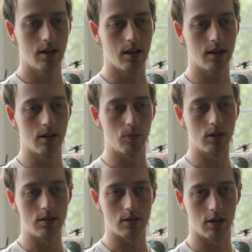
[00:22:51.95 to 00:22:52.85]
and
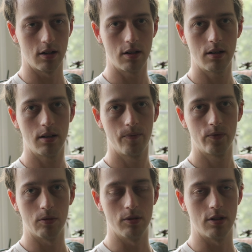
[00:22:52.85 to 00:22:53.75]
one is harder,
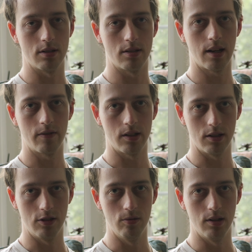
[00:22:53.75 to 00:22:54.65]
which is a
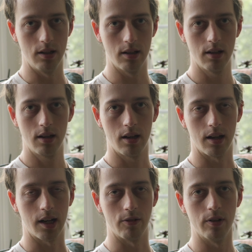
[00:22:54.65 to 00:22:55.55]
72D.
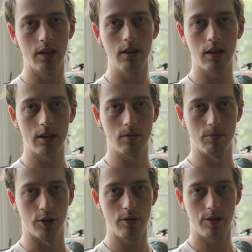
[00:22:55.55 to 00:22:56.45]
And I really like them
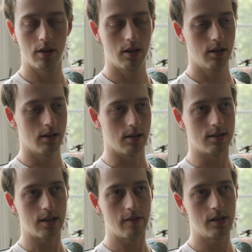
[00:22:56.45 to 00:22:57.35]
both. The
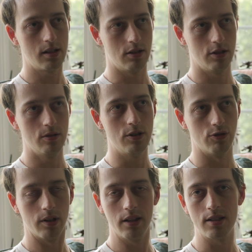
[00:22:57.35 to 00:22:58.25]
72 is
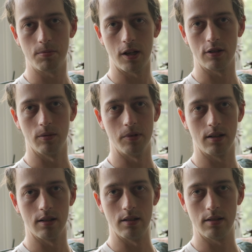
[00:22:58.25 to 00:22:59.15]
really special
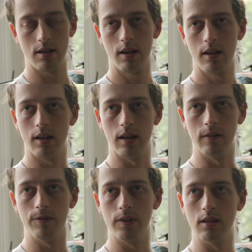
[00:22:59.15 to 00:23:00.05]
because
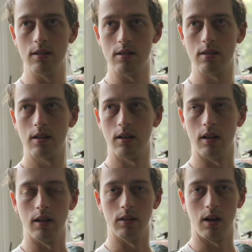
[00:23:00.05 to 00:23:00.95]
it feels
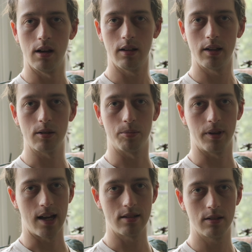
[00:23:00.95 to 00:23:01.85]
a lot like a
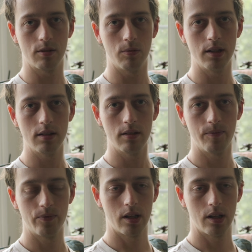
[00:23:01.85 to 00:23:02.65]
plastic wheel